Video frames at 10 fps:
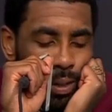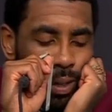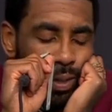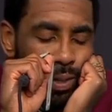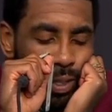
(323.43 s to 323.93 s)

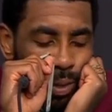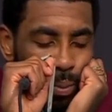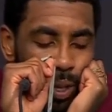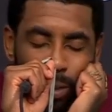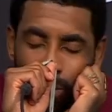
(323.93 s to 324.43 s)
not only just
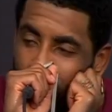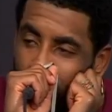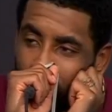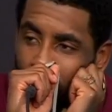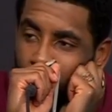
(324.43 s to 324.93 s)
competing, but
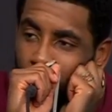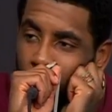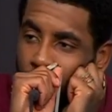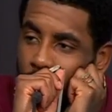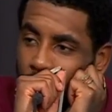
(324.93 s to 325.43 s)
just being
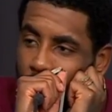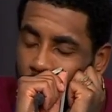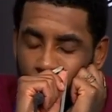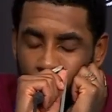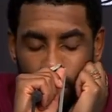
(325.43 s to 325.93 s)
smart and
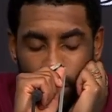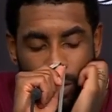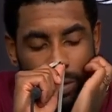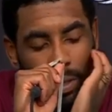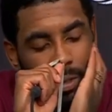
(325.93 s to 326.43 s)
just doing the
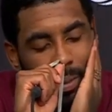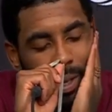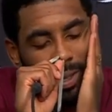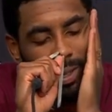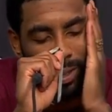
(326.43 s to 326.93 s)
little things, man.